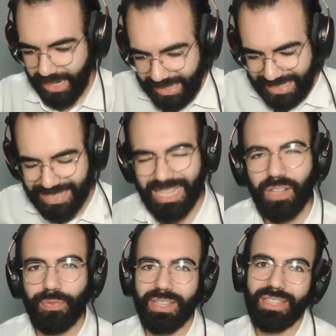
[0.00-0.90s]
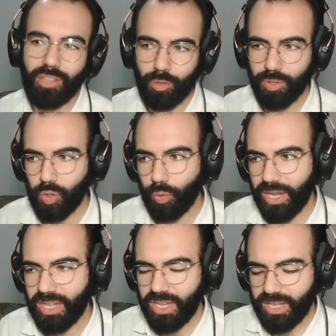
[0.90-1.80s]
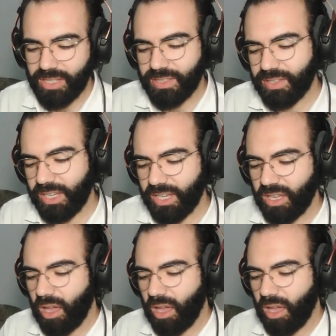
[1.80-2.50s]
a self and autonomous way, seeing